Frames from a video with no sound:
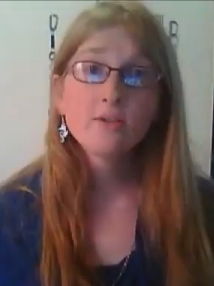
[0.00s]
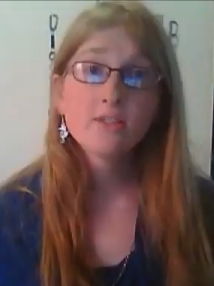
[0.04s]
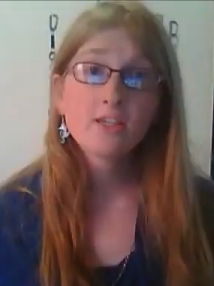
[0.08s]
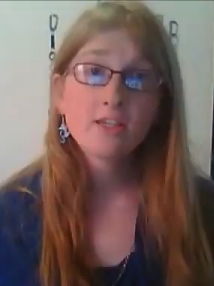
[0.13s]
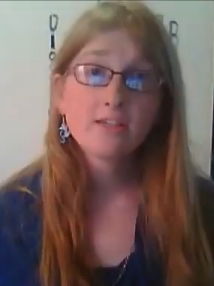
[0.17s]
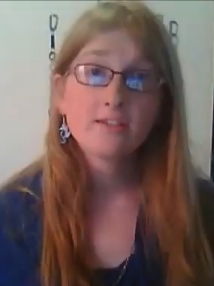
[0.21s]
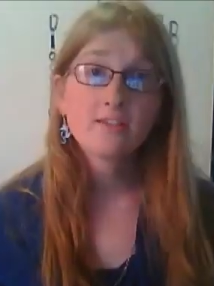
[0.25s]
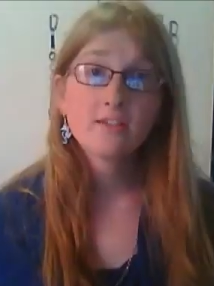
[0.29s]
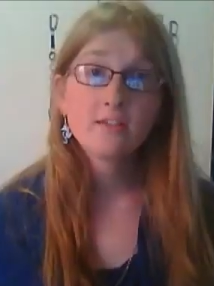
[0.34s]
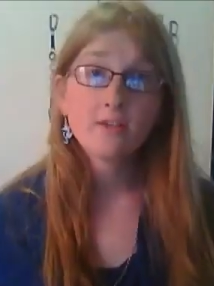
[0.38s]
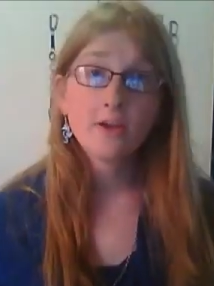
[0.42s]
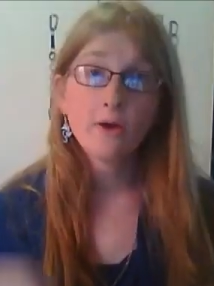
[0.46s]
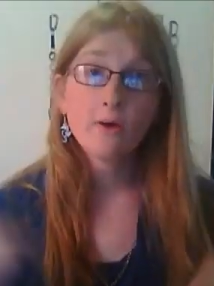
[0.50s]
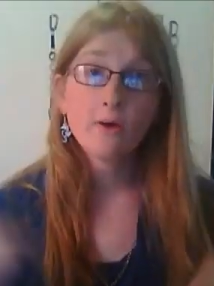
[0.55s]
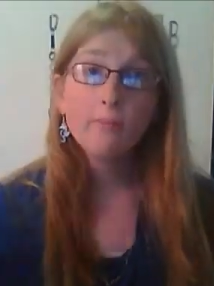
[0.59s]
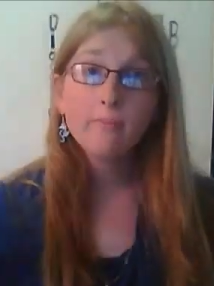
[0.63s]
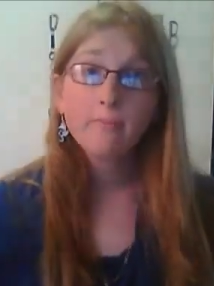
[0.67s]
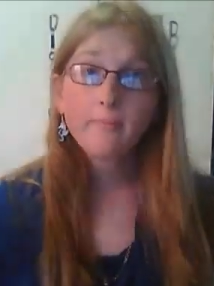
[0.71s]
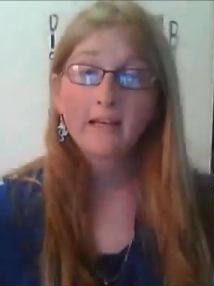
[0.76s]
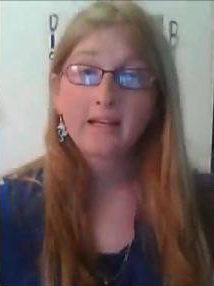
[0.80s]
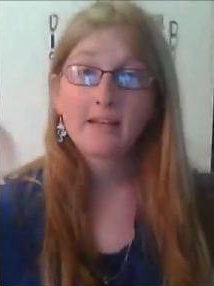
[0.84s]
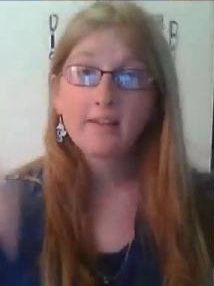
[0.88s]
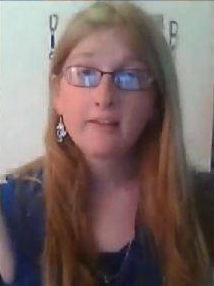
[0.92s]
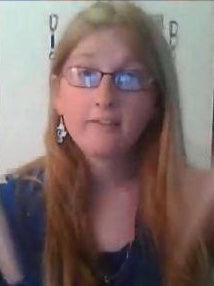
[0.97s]
So just so you know,
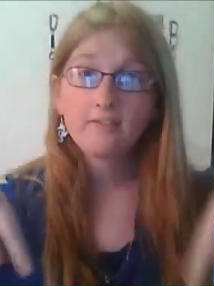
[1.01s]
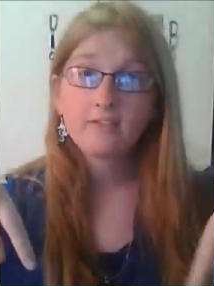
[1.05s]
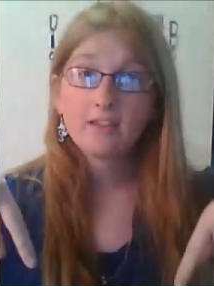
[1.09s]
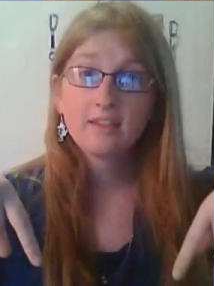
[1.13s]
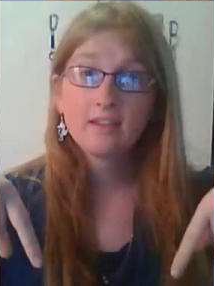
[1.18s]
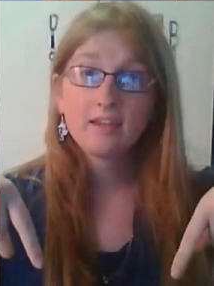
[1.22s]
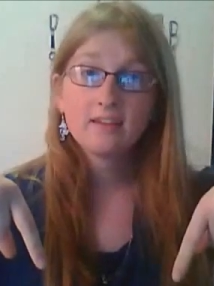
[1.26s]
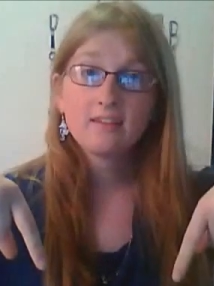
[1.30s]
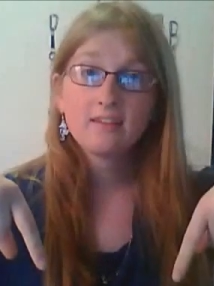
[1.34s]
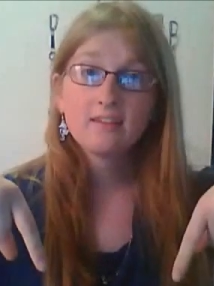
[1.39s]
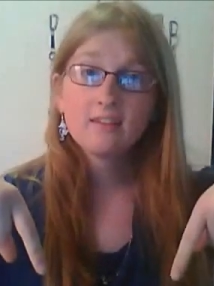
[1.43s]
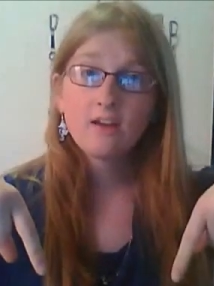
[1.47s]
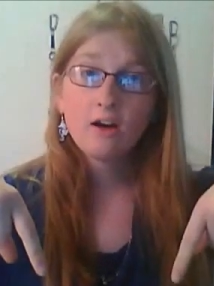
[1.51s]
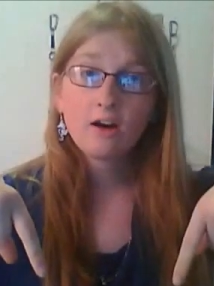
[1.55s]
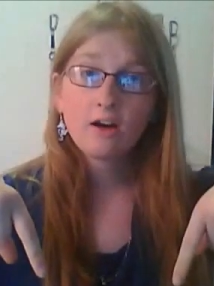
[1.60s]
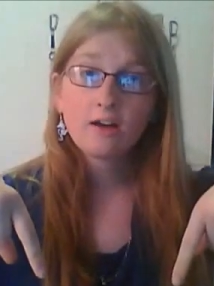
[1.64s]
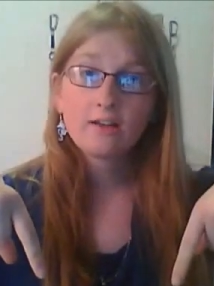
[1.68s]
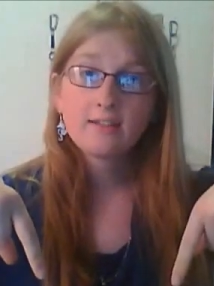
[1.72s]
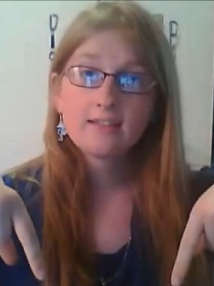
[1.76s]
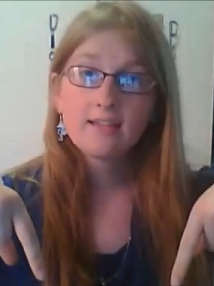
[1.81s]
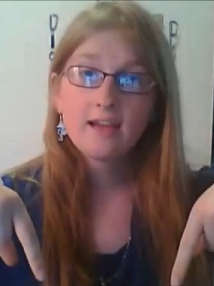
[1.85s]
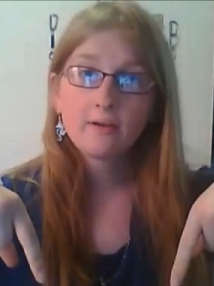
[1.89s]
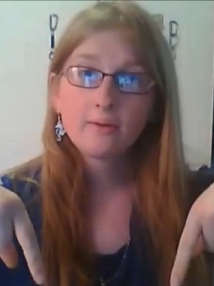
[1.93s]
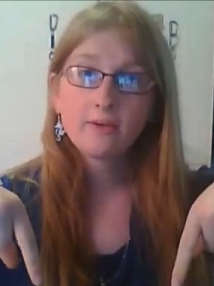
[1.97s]
many of the things
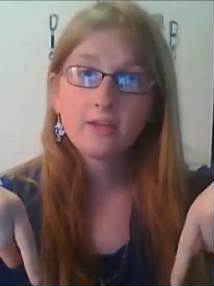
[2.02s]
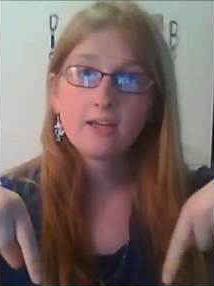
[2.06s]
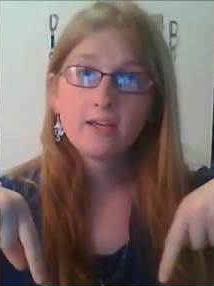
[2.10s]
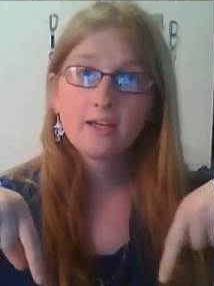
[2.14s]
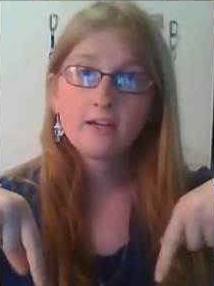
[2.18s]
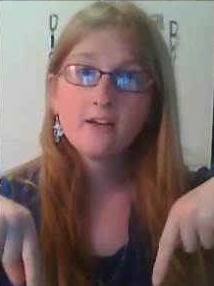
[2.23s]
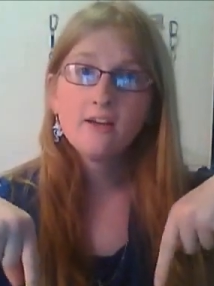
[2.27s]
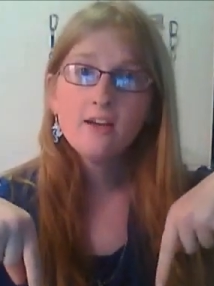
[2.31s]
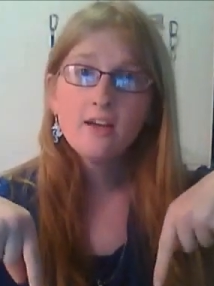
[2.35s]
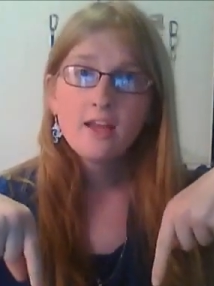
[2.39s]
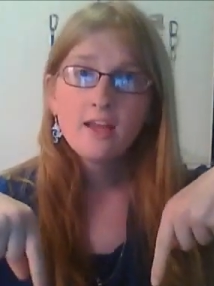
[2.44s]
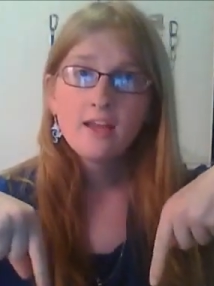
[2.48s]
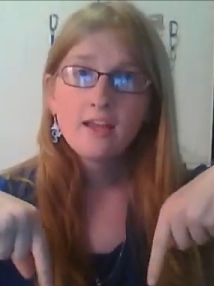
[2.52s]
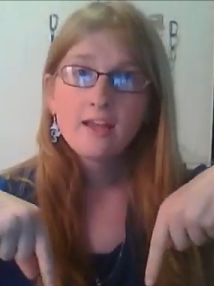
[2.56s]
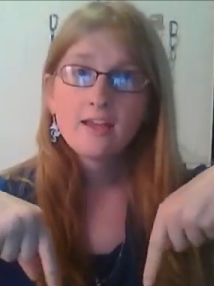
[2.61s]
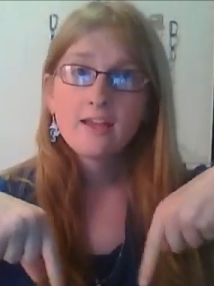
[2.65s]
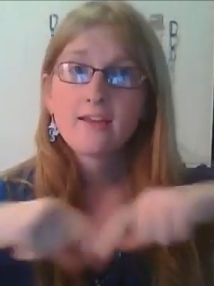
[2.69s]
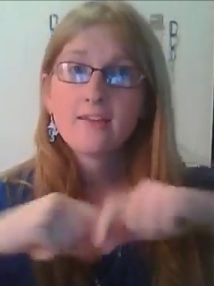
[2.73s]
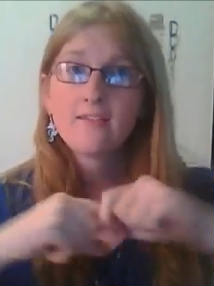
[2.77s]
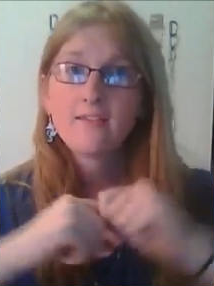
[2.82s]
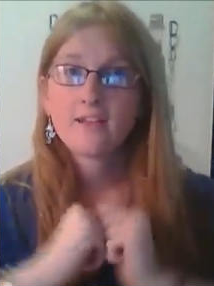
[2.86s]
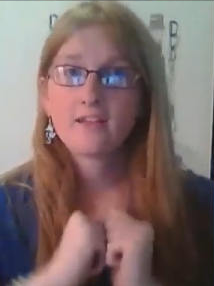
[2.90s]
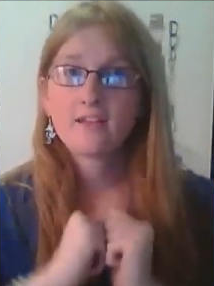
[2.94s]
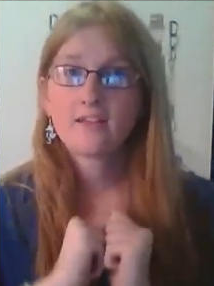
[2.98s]
are down here
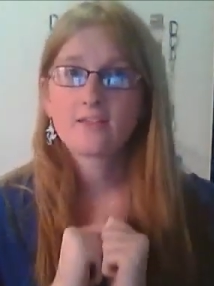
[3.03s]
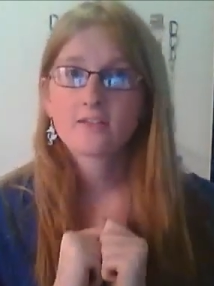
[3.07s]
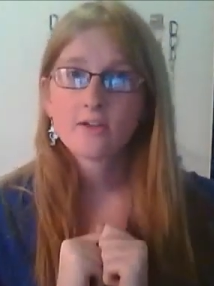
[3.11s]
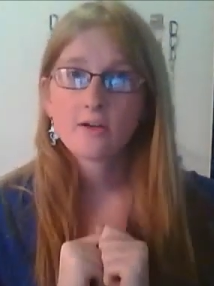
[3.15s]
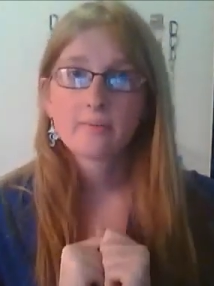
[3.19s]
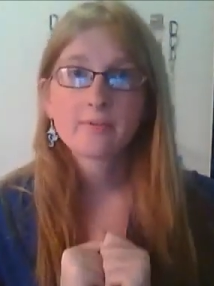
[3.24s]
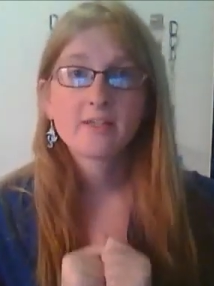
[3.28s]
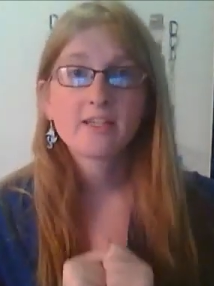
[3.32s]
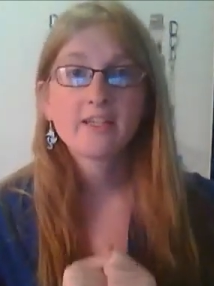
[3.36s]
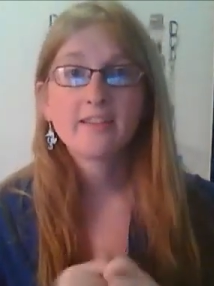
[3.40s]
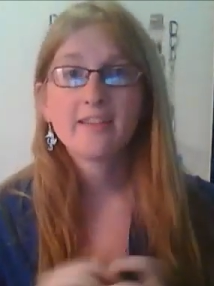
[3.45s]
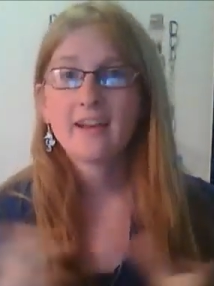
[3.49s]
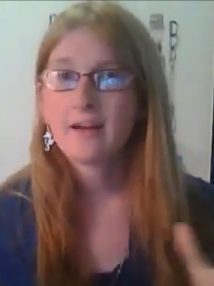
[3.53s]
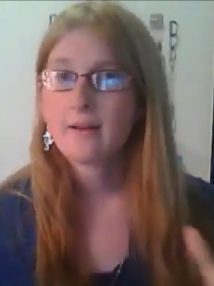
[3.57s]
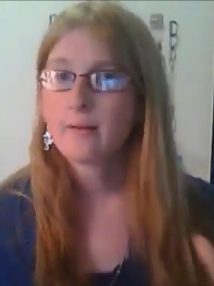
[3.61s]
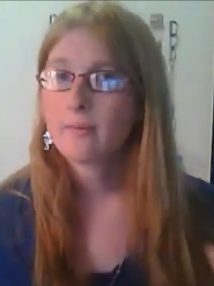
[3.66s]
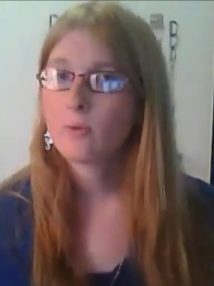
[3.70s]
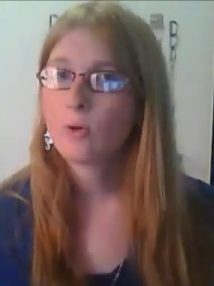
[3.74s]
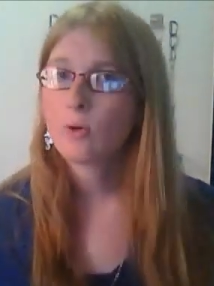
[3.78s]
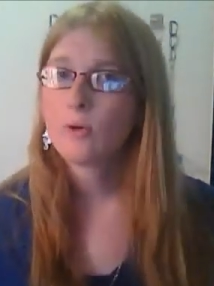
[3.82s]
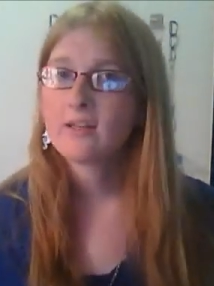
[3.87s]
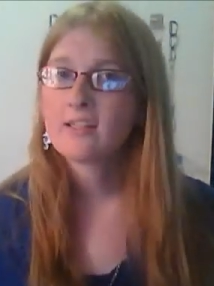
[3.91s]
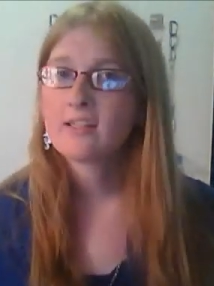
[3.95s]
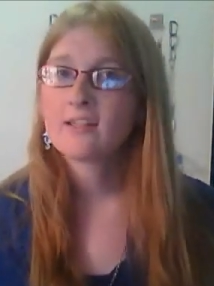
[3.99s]
in the description that
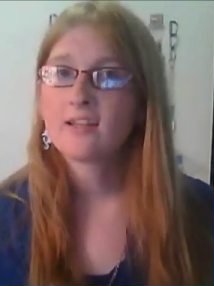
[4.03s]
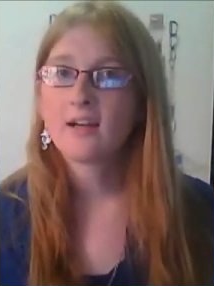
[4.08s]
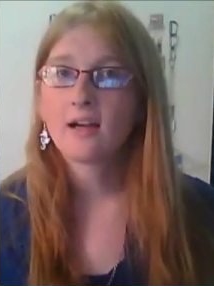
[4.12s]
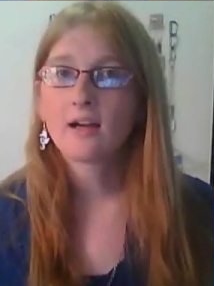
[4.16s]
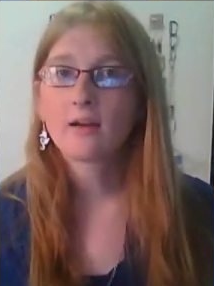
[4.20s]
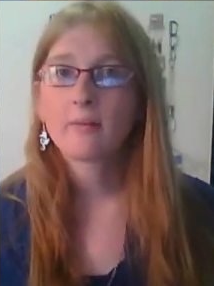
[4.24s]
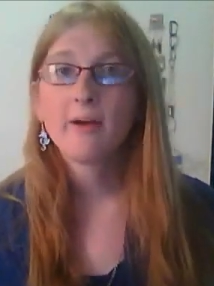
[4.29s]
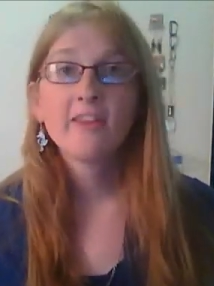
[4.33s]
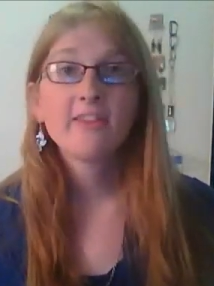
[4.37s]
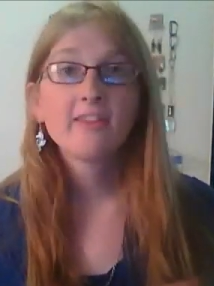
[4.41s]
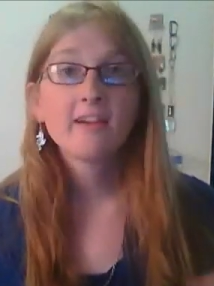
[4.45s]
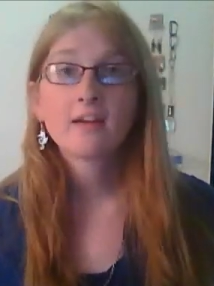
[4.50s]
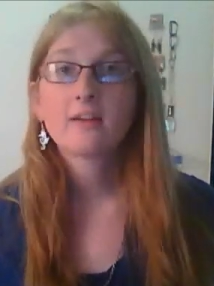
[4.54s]
I'm going to talk about.